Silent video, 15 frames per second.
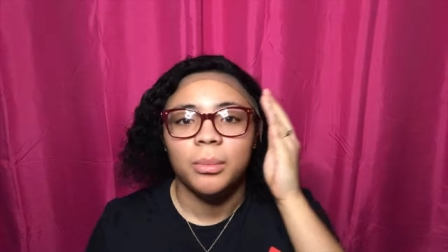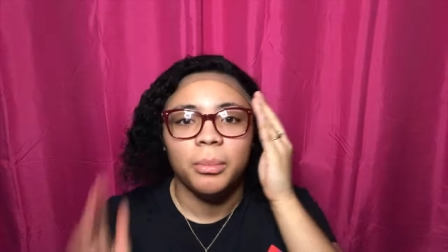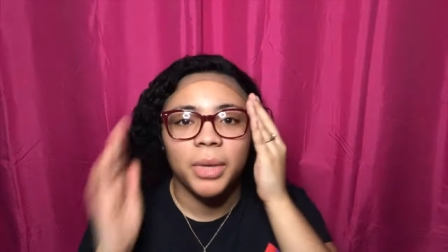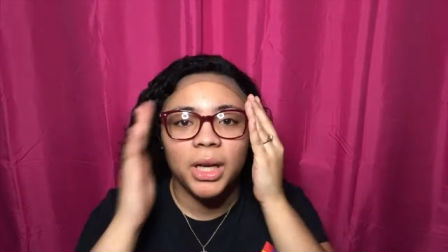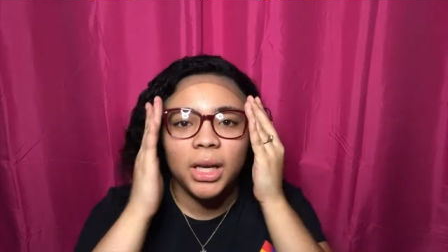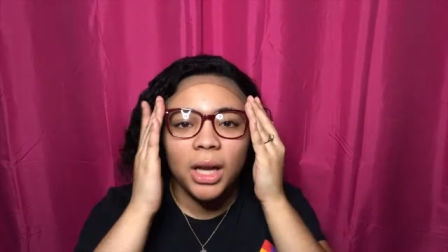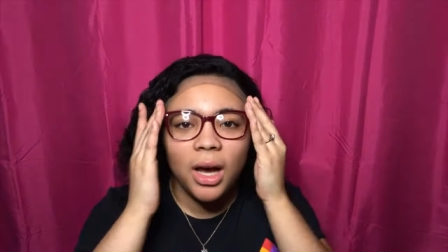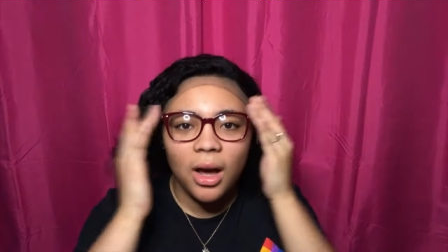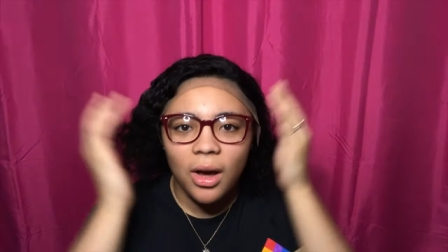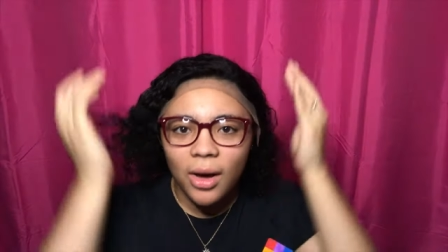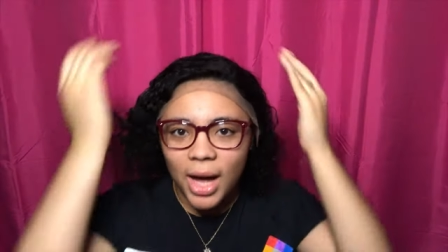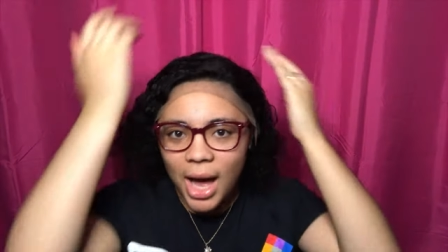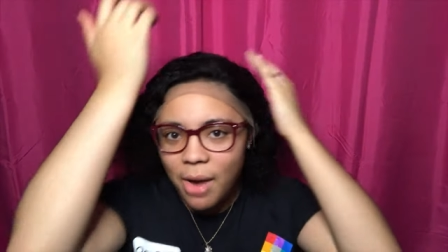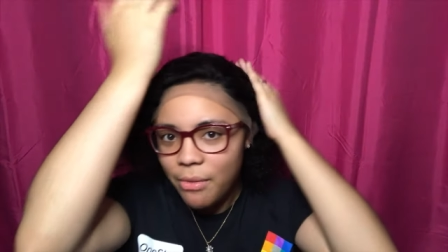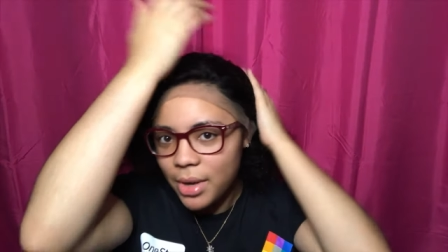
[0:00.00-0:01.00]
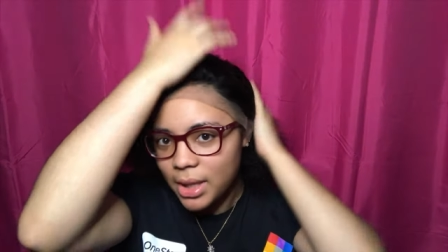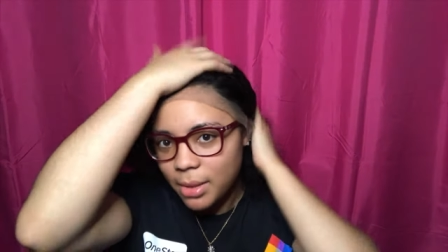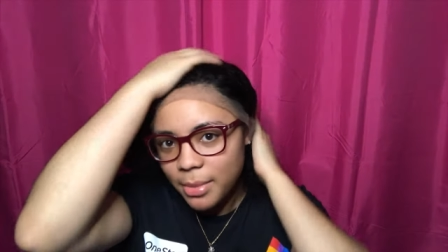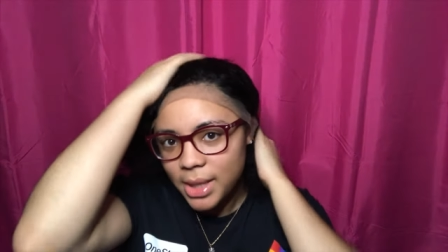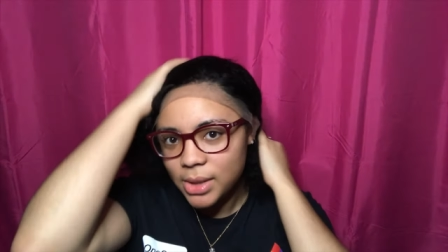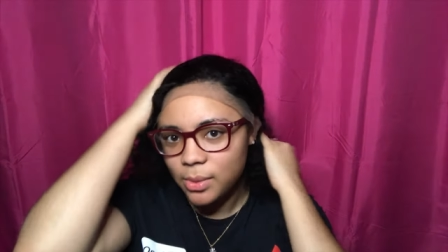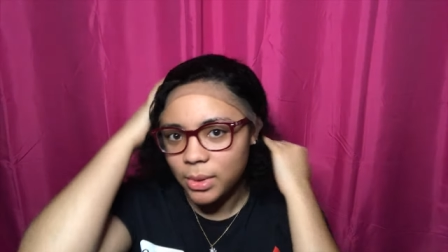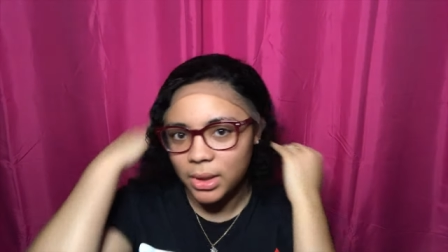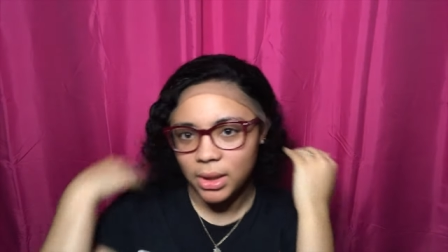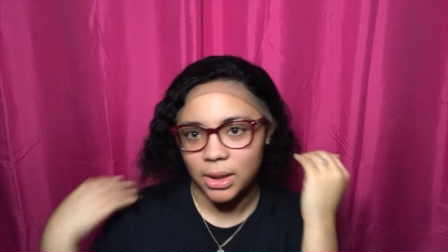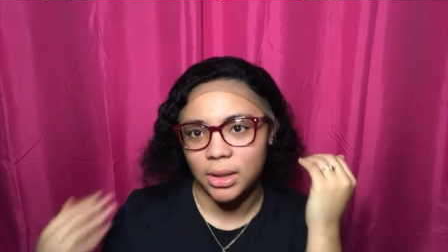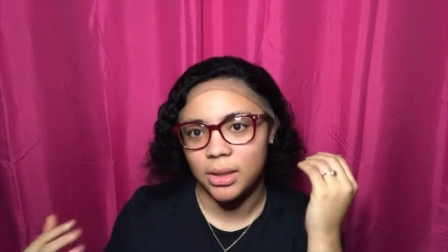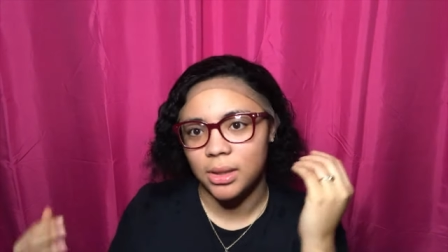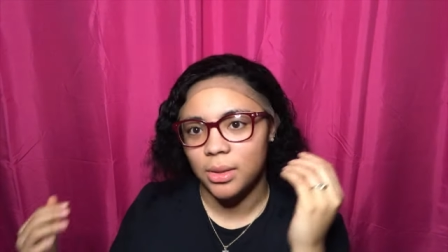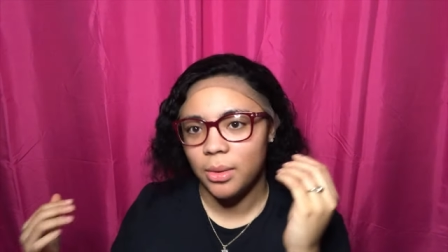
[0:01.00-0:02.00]
But no, I really mess with
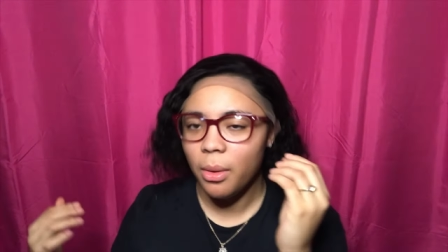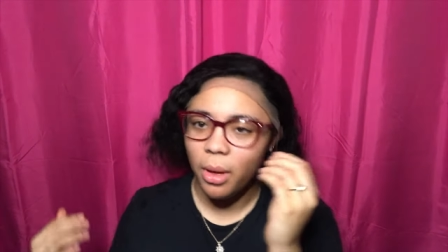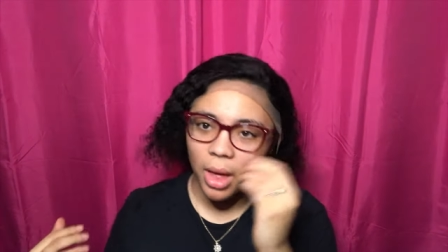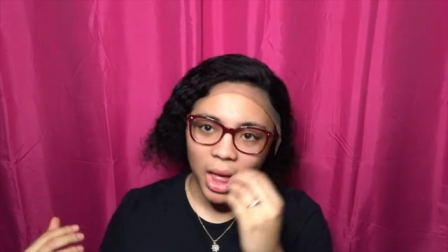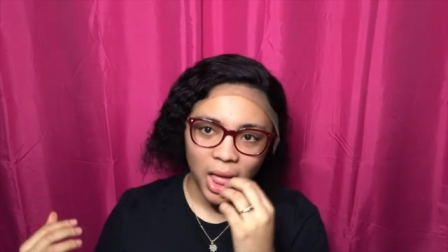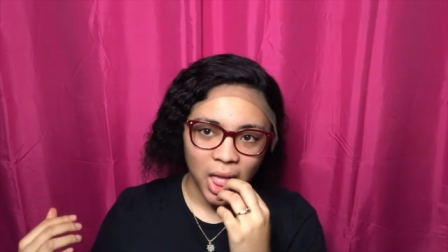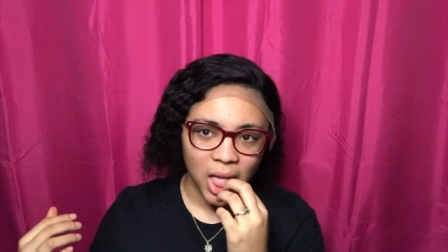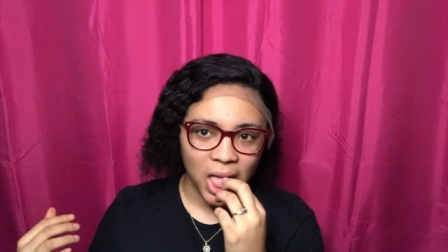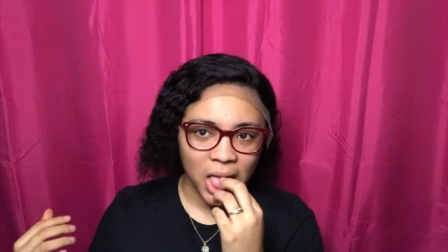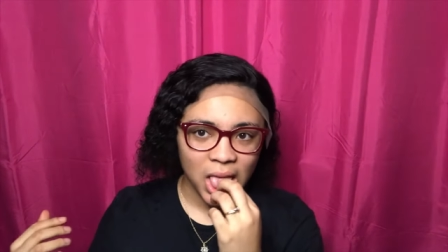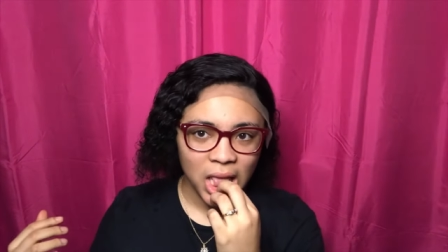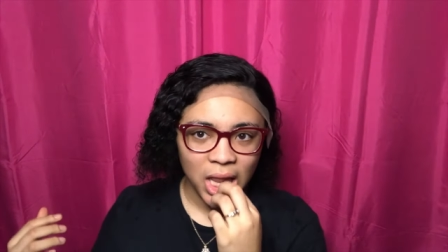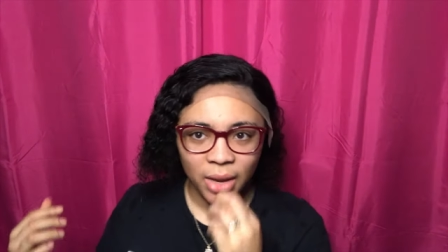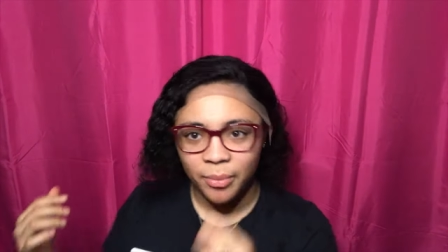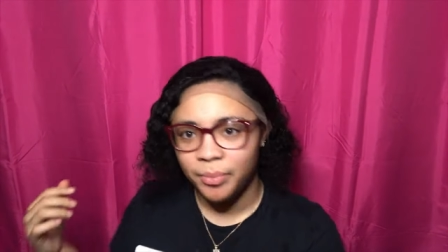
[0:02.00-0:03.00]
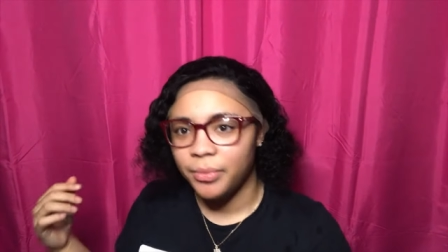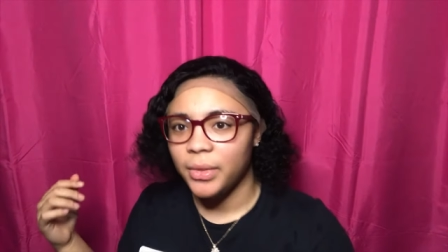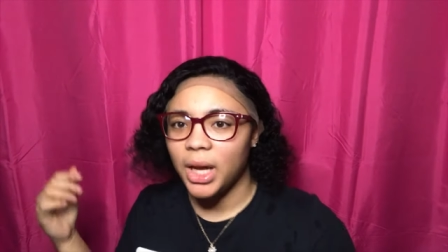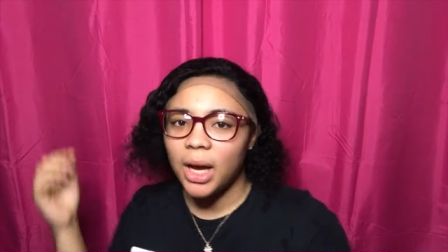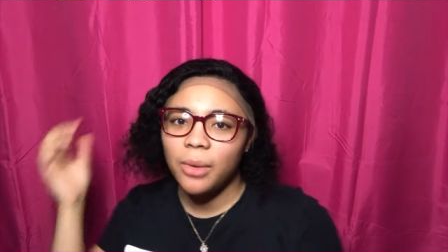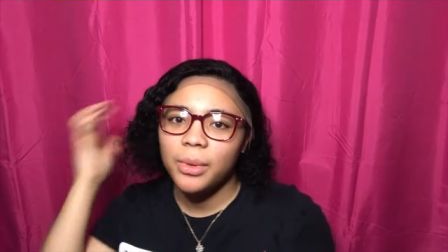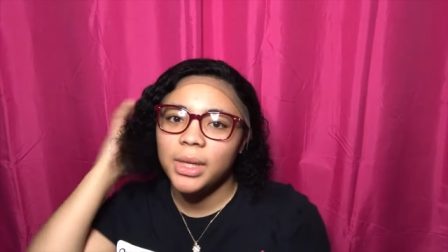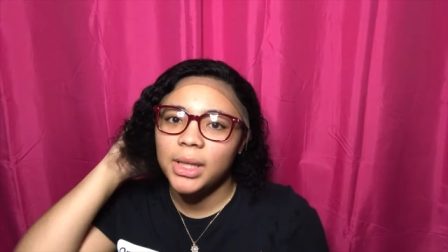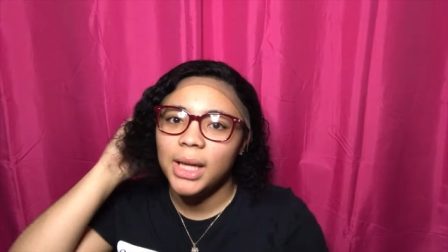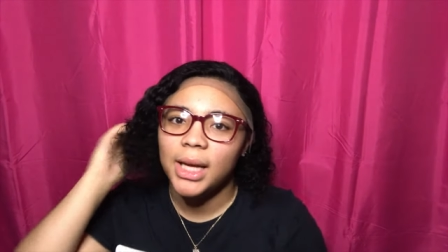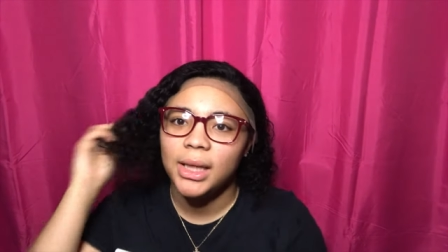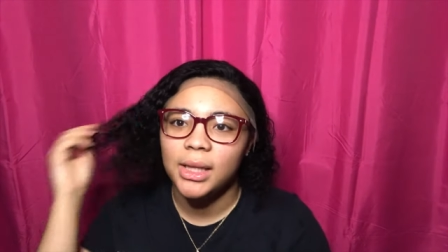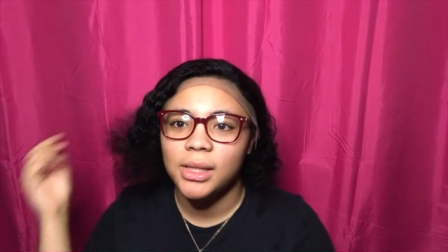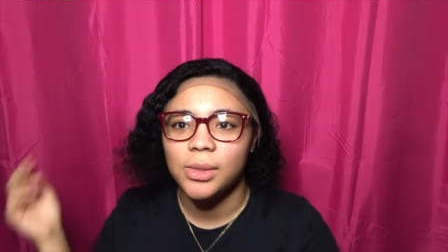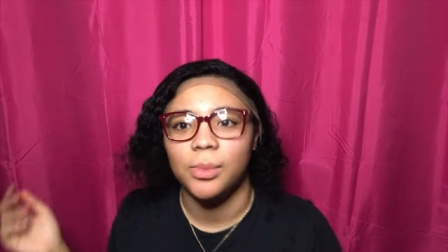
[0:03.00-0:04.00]
this. I really
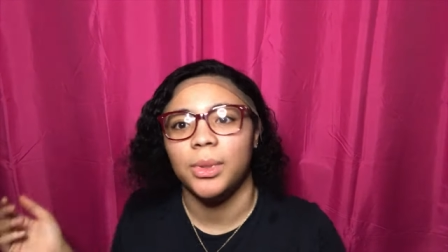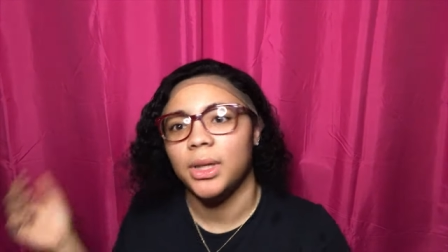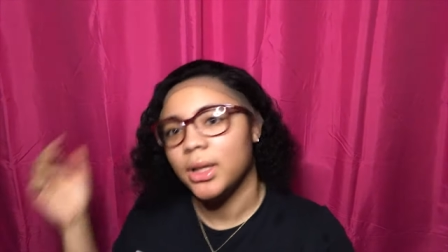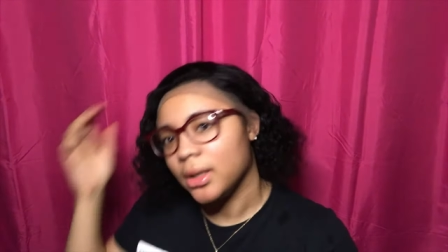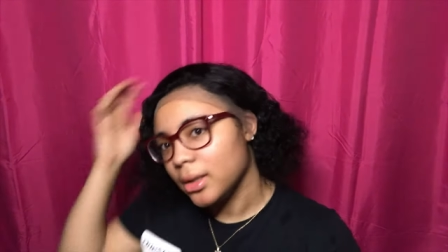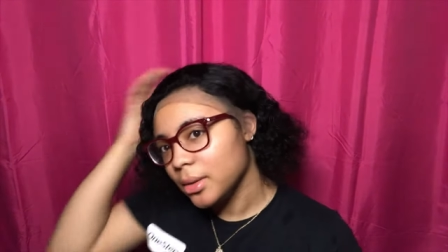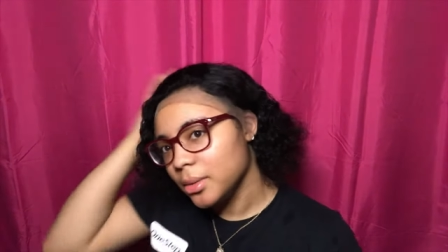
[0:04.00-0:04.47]
like this wig.